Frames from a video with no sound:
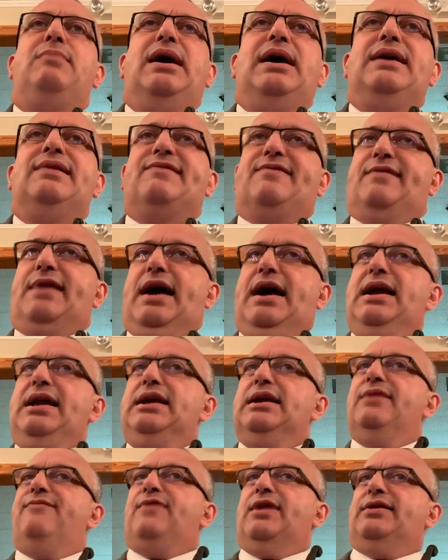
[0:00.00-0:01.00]
I can buy a
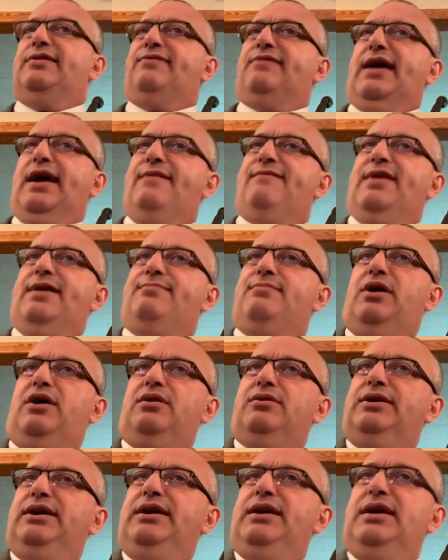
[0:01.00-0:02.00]
steak if I just have that
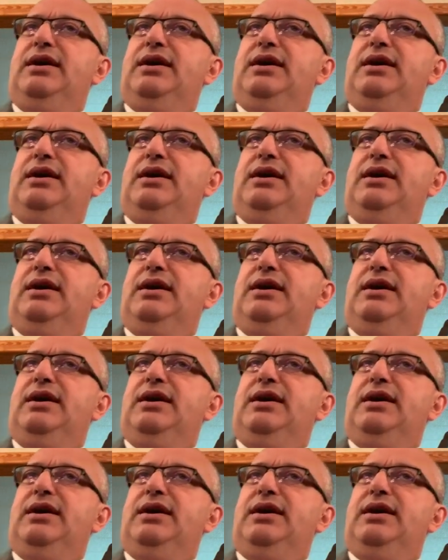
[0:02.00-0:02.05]
mark.